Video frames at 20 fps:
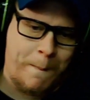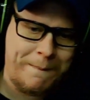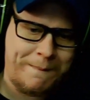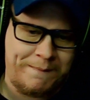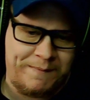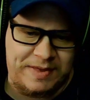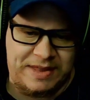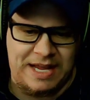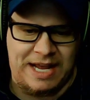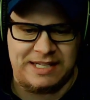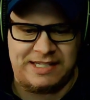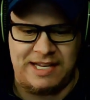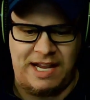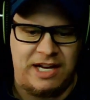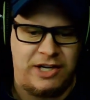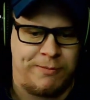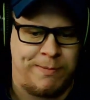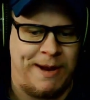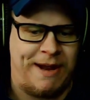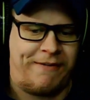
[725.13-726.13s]
That's
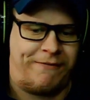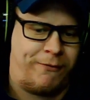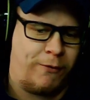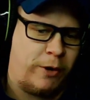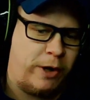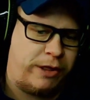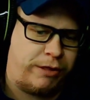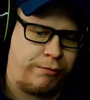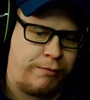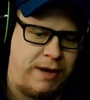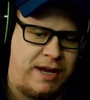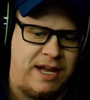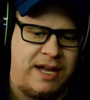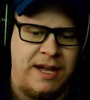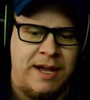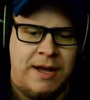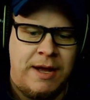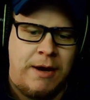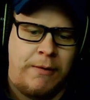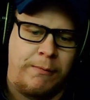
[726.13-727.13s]
H-Man 43.
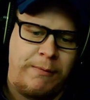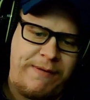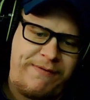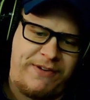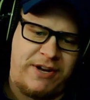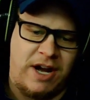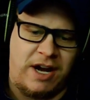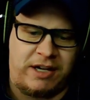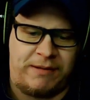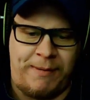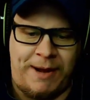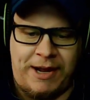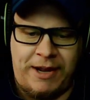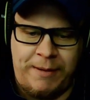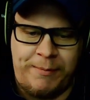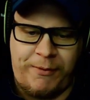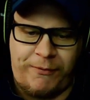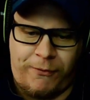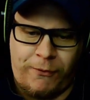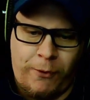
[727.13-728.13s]
We've talked about
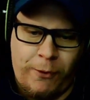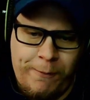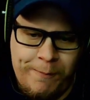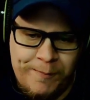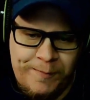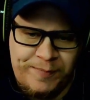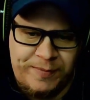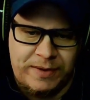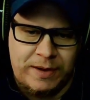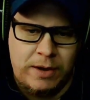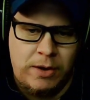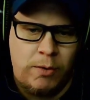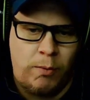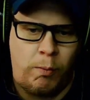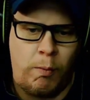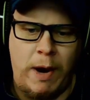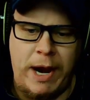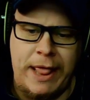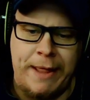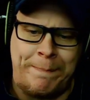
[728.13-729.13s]
him before.
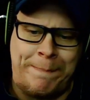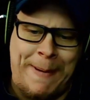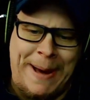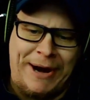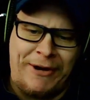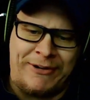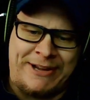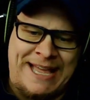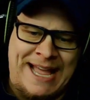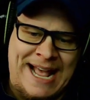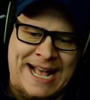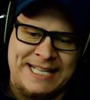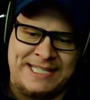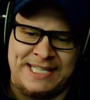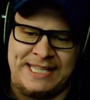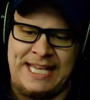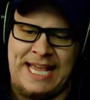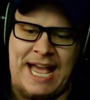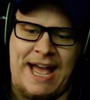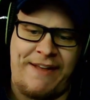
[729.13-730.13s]
One of the better cans in
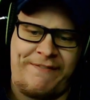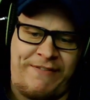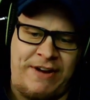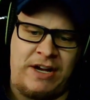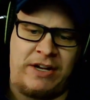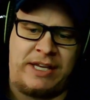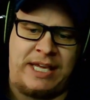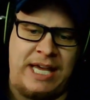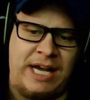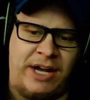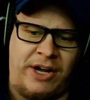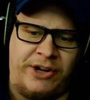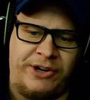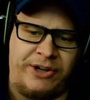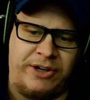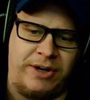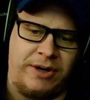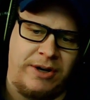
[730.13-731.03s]
the Advent calendar.